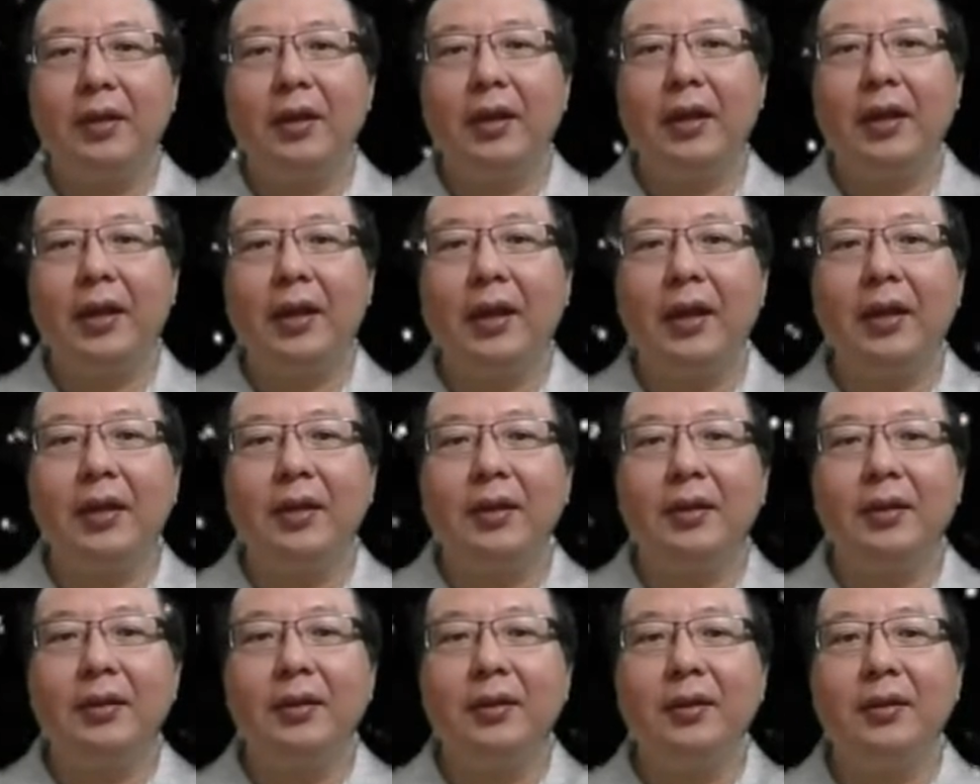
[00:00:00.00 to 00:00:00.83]

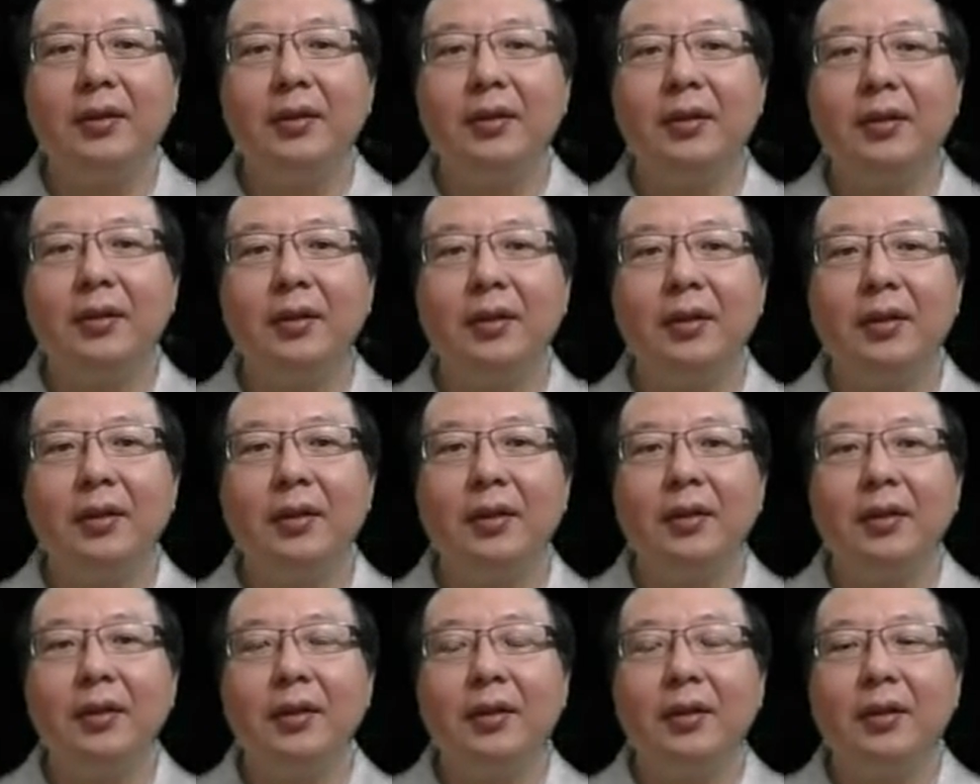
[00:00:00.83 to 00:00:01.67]
And
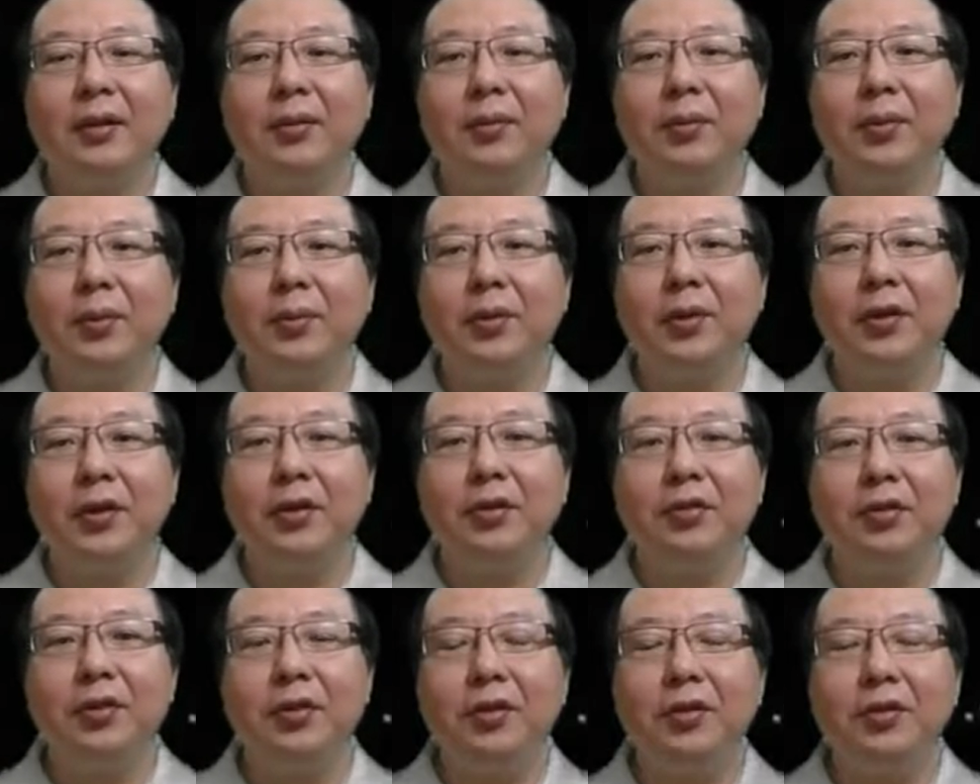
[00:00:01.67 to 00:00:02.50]
we will
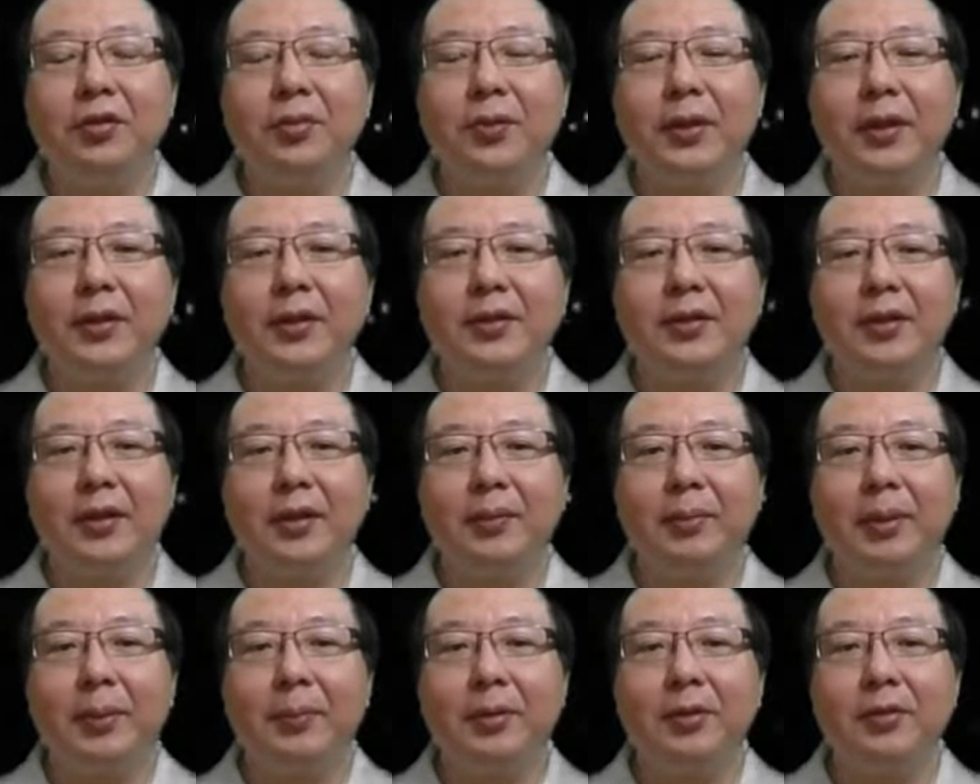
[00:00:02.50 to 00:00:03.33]
introduce what is
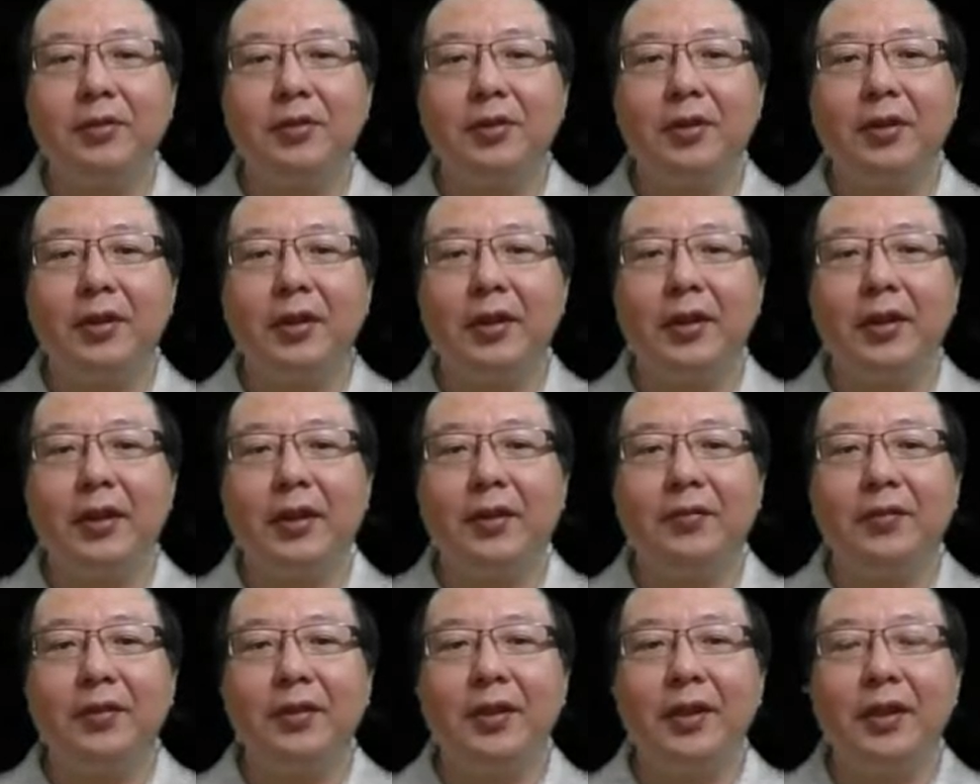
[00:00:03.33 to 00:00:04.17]
bubble sort. And
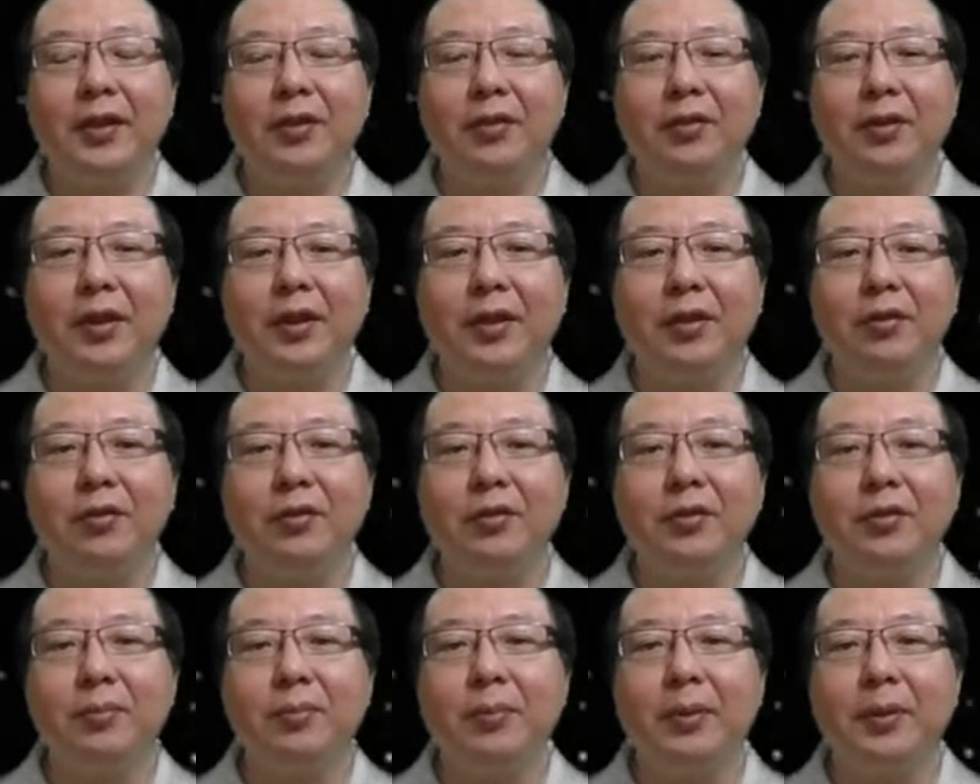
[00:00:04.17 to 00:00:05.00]
after that, you can
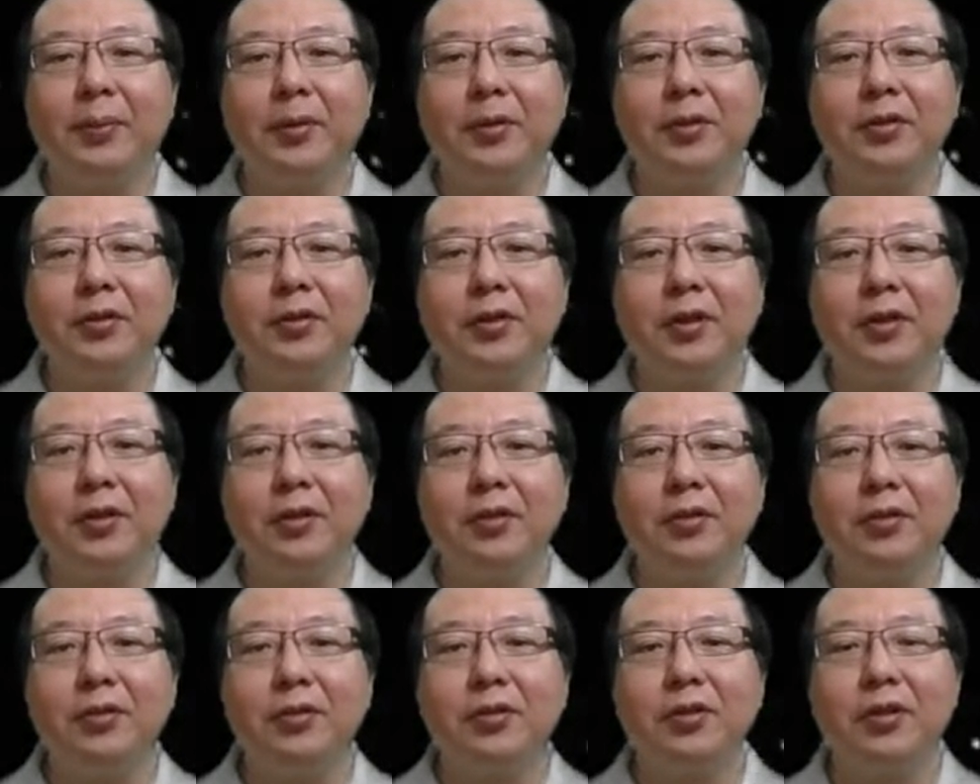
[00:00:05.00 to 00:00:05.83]
use bubble
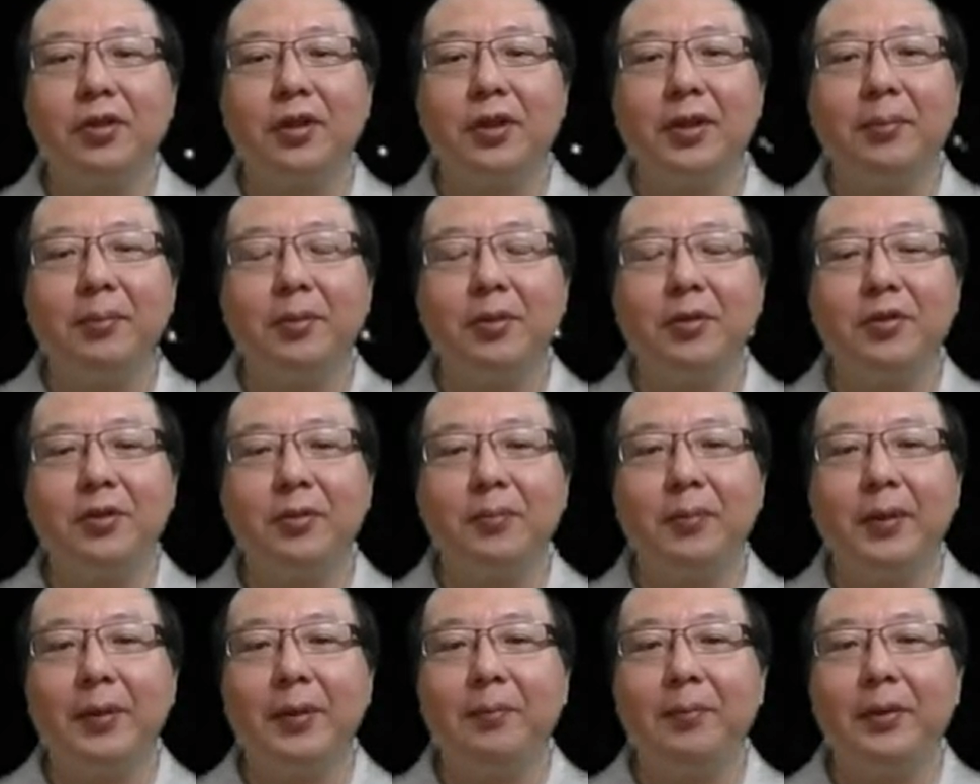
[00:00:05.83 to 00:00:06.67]
sort to sort numbers on
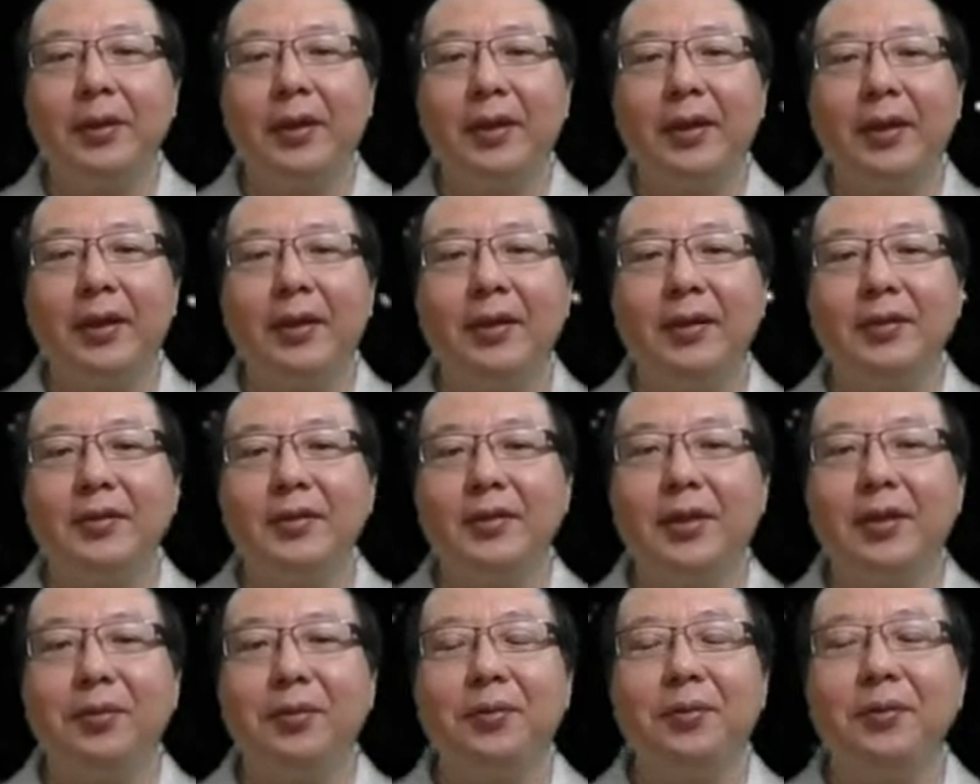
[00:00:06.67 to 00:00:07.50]
paper and
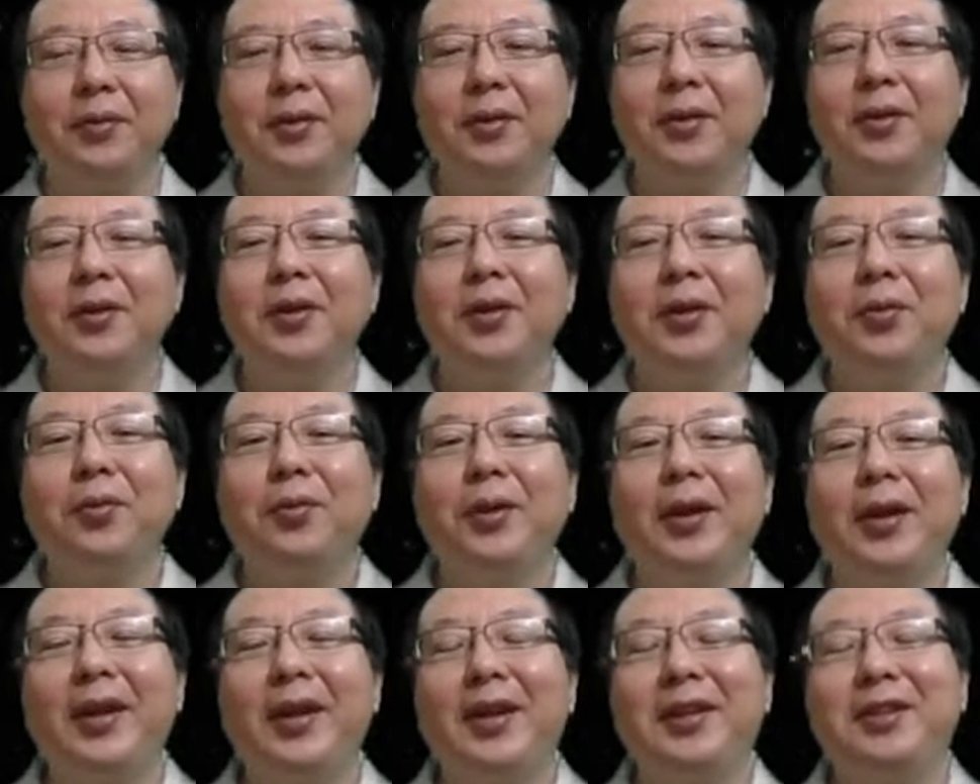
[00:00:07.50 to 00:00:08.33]
understand
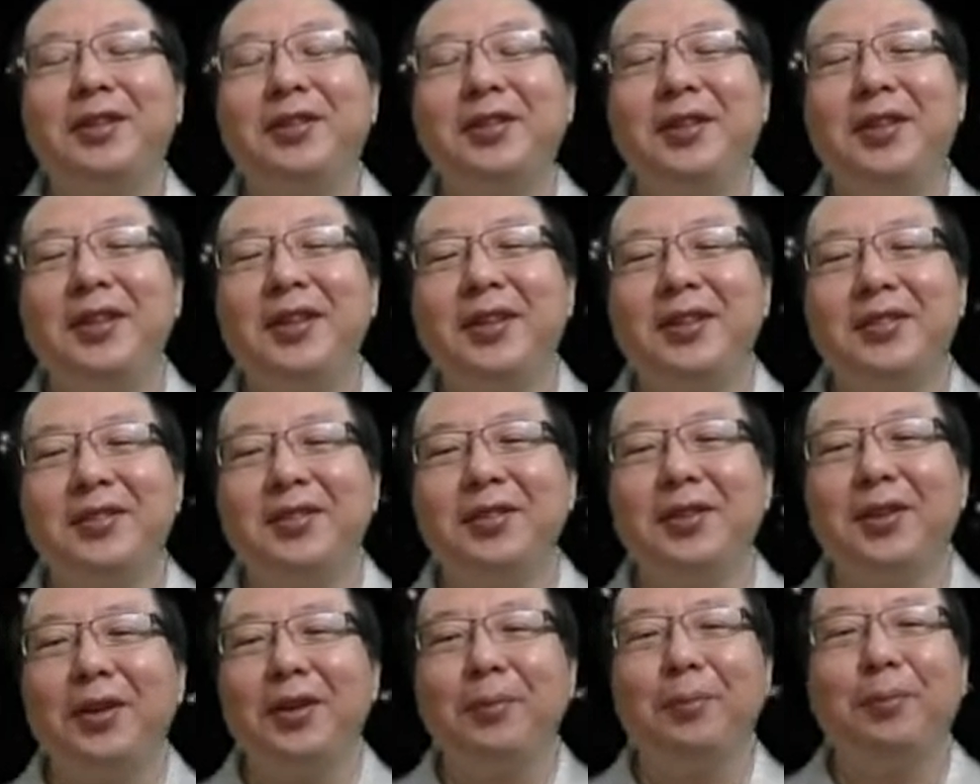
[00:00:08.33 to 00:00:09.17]
why actually it's
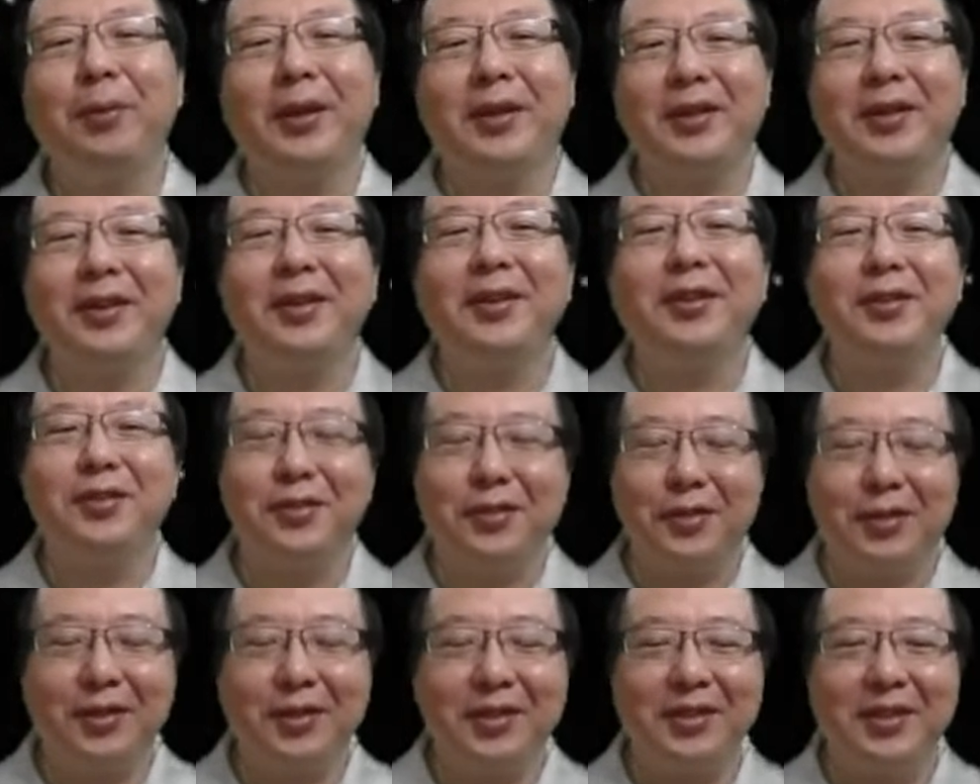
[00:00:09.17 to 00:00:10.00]
not a practical
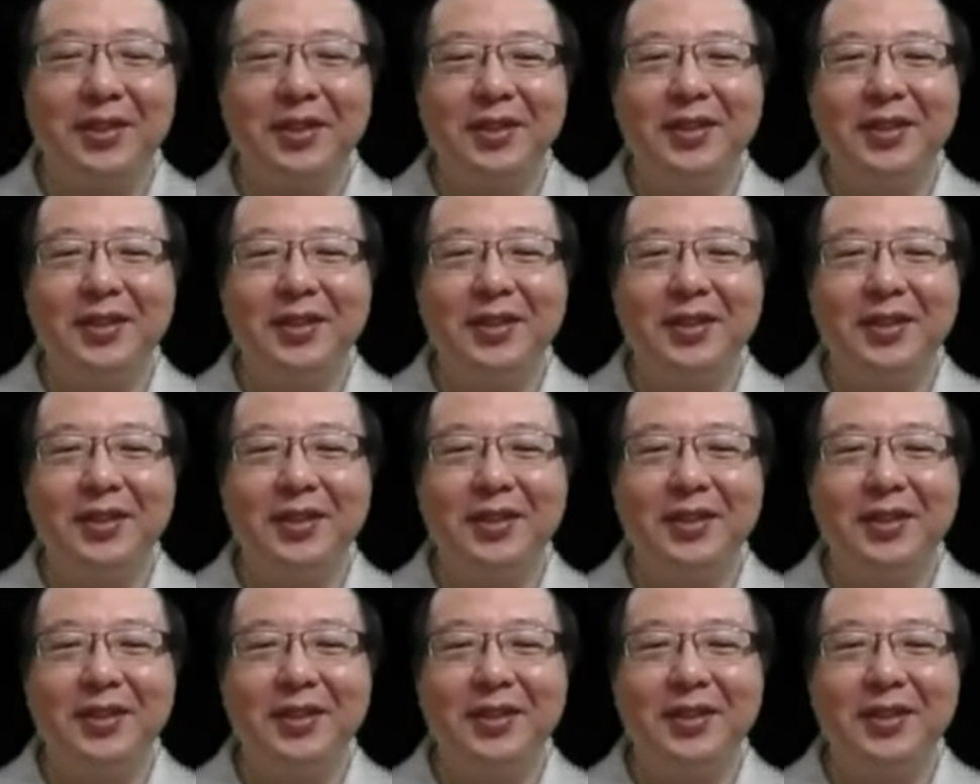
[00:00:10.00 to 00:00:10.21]
sort.